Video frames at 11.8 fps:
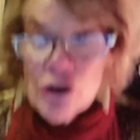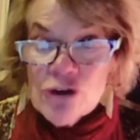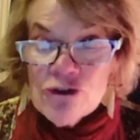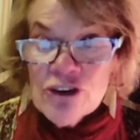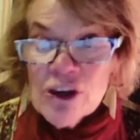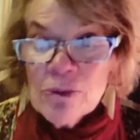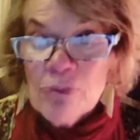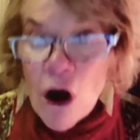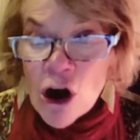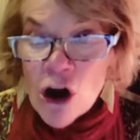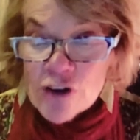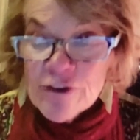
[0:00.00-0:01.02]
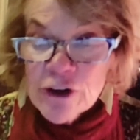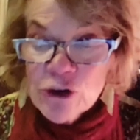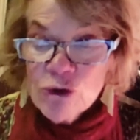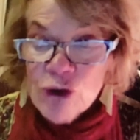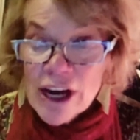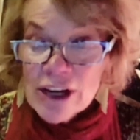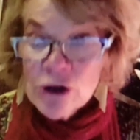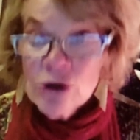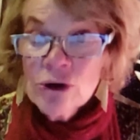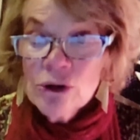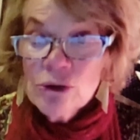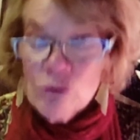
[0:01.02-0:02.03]
feel part of a greater
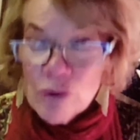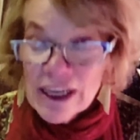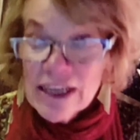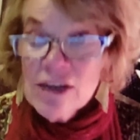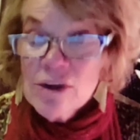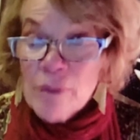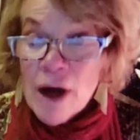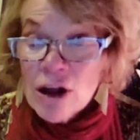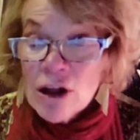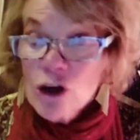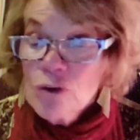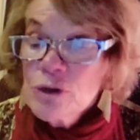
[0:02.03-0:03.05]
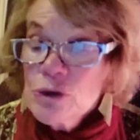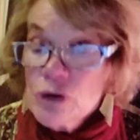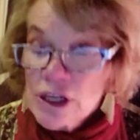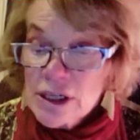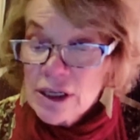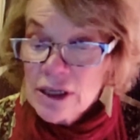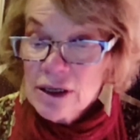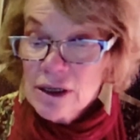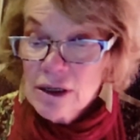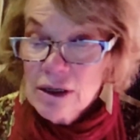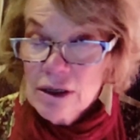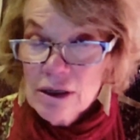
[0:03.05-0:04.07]
READ Nepal community.
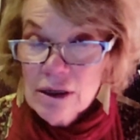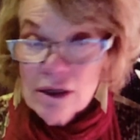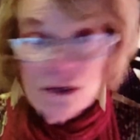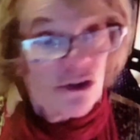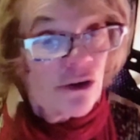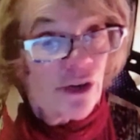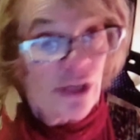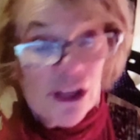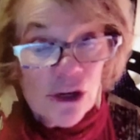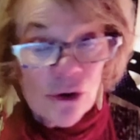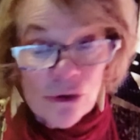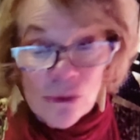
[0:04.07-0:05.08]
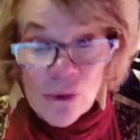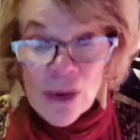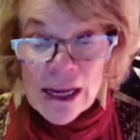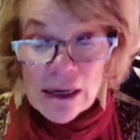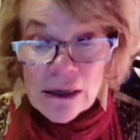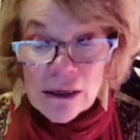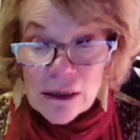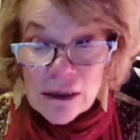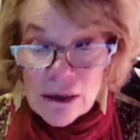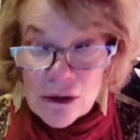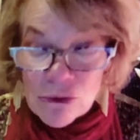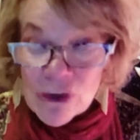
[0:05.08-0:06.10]
During the earthquake,
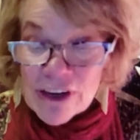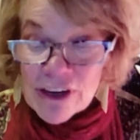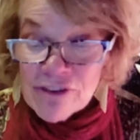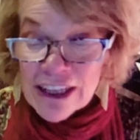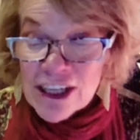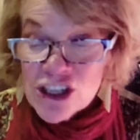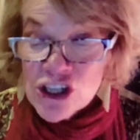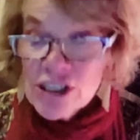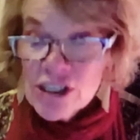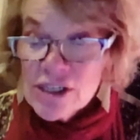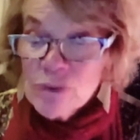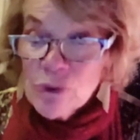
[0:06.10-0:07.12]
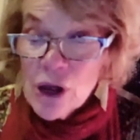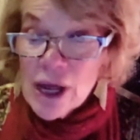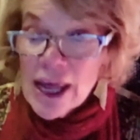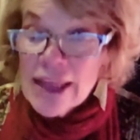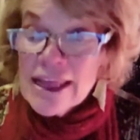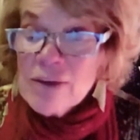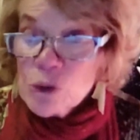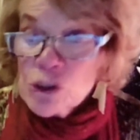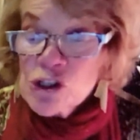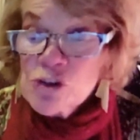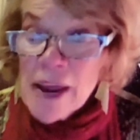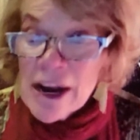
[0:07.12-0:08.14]
READ villages that were
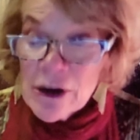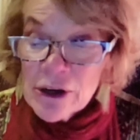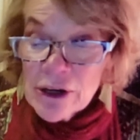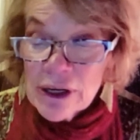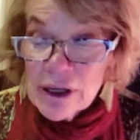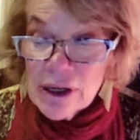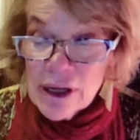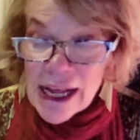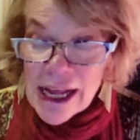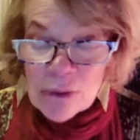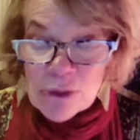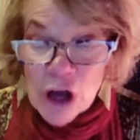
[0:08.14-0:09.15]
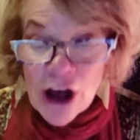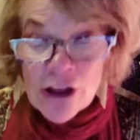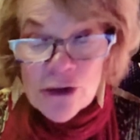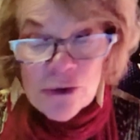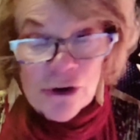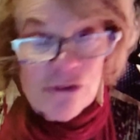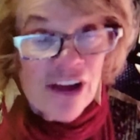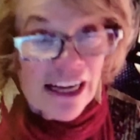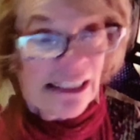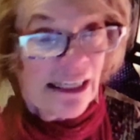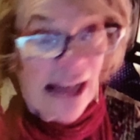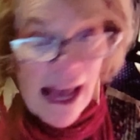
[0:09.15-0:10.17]
spared helped other
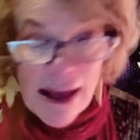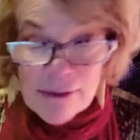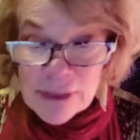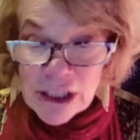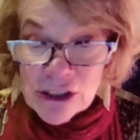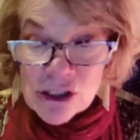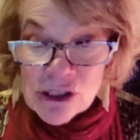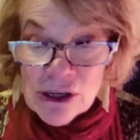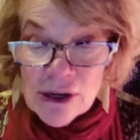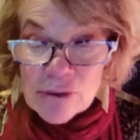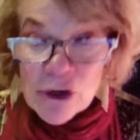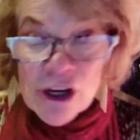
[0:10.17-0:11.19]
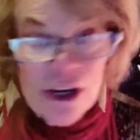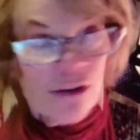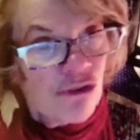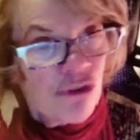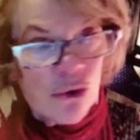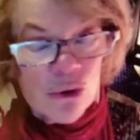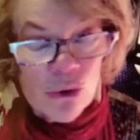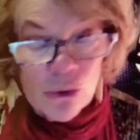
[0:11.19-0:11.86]
affected hamlets, bringing food,